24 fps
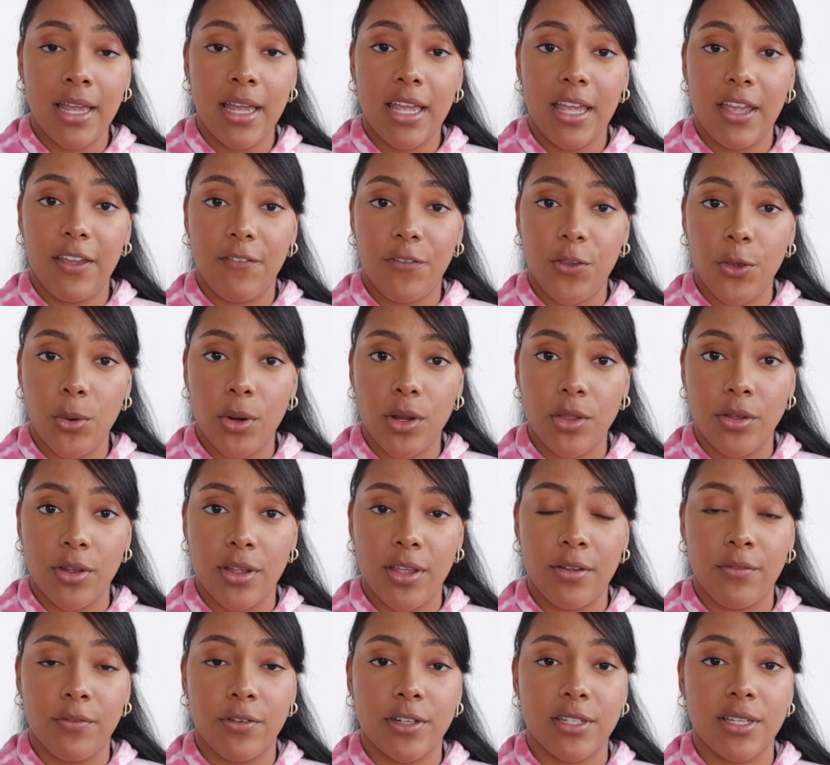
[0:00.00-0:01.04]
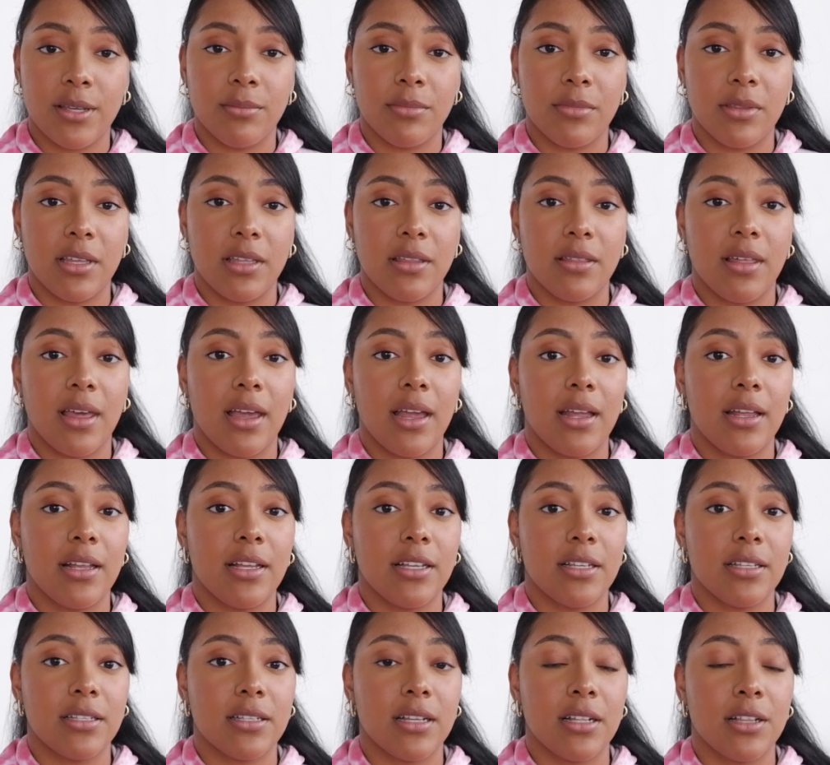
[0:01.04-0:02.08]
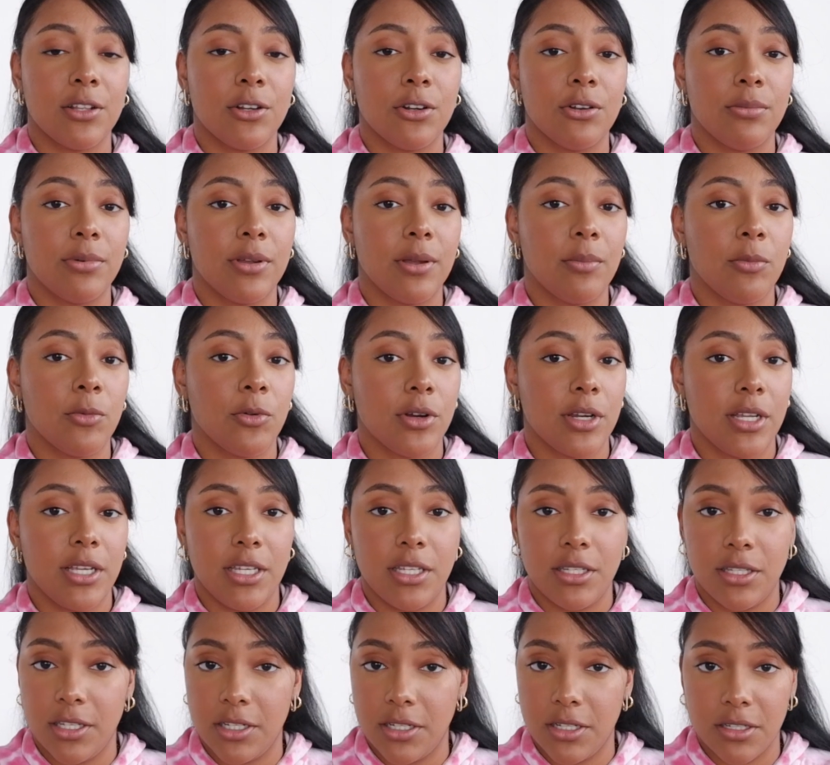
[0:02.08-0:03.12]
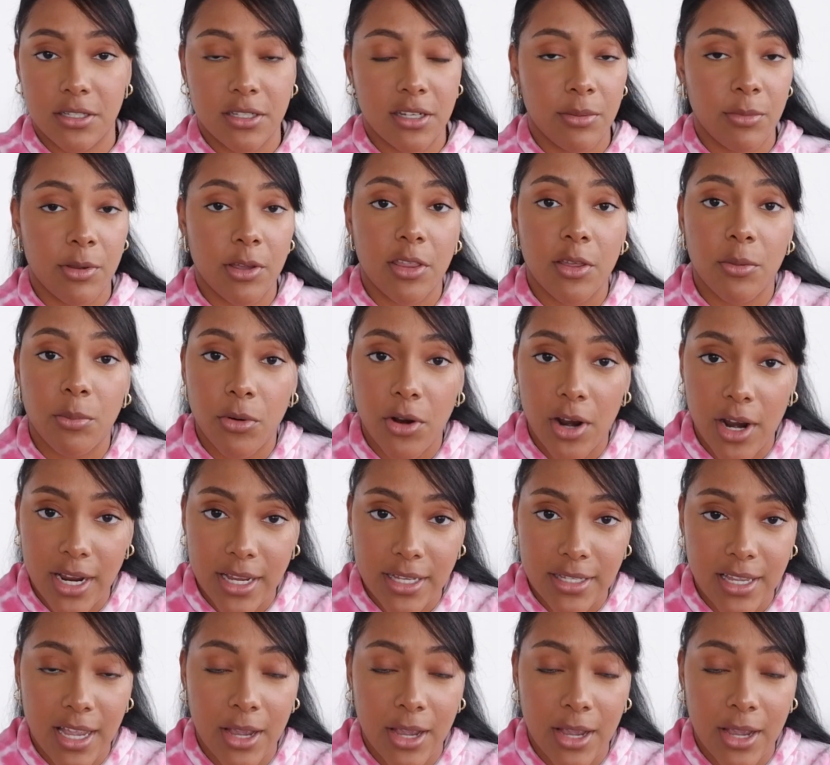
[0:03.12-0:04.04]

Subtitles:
if you are looking for something that is a little bit more easy to stomach the price,